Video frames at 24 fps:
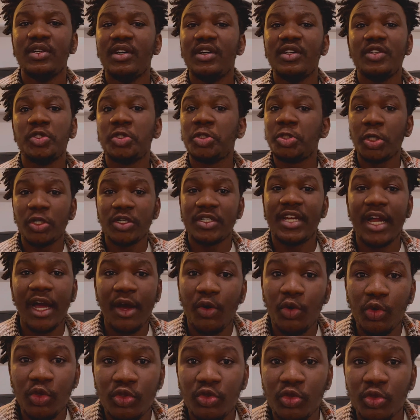shut down
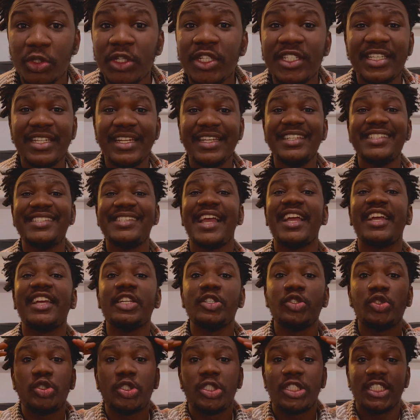O2. It's like a
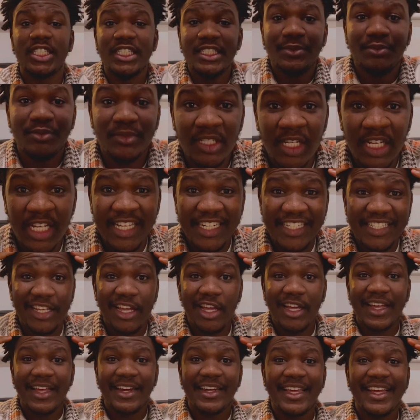dream.
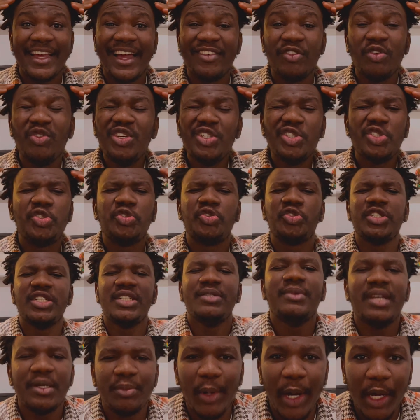They can only
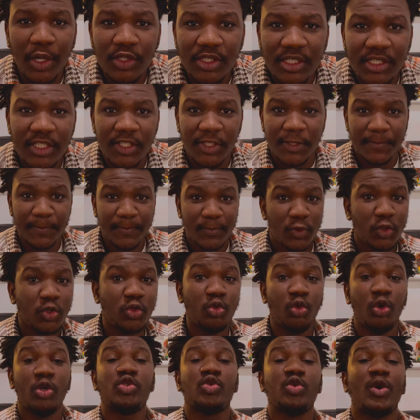dream about it to
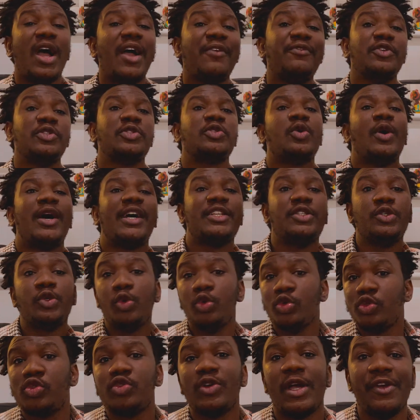want to have a show at the
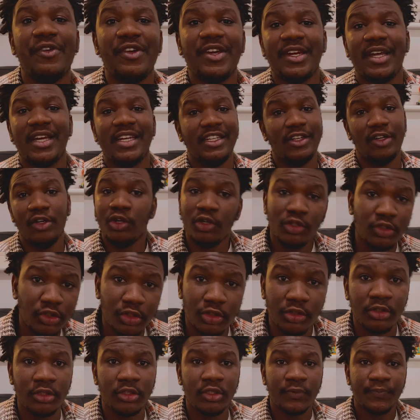O2 Arena in
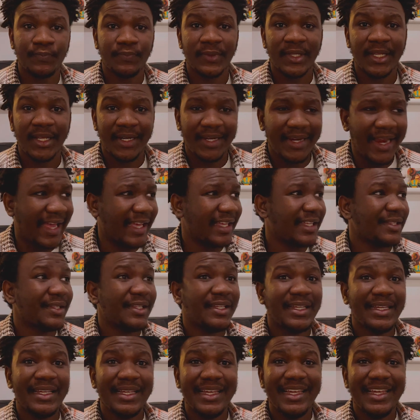London. Like,
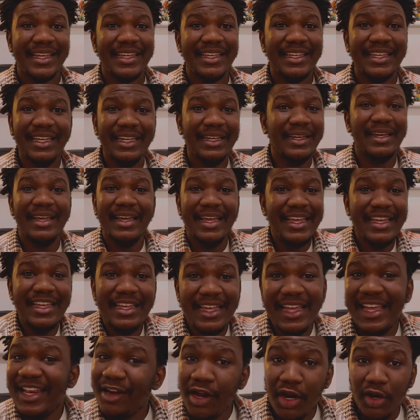
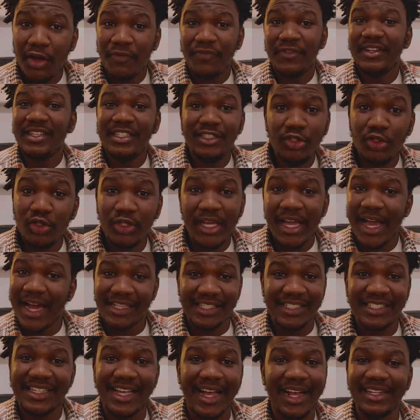a lot of UK
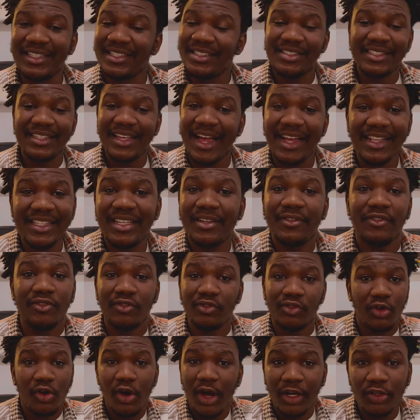artists can't
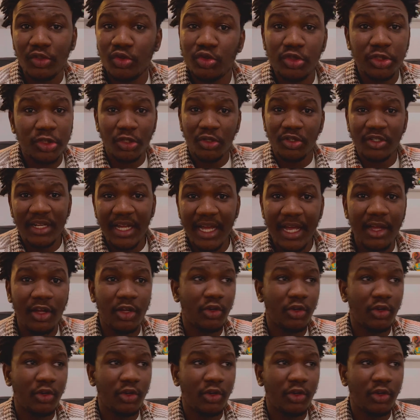even go and do show there.